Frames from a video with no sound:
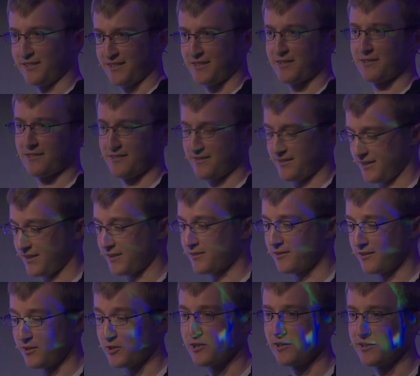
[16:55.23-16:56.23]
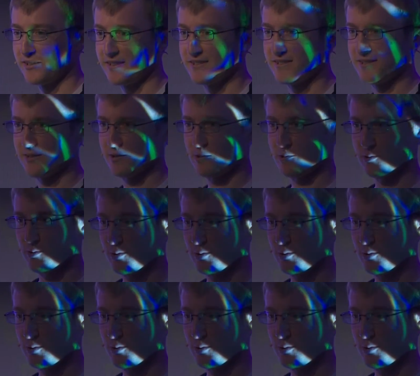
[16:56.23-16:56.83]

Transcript: This is like going to show that this is total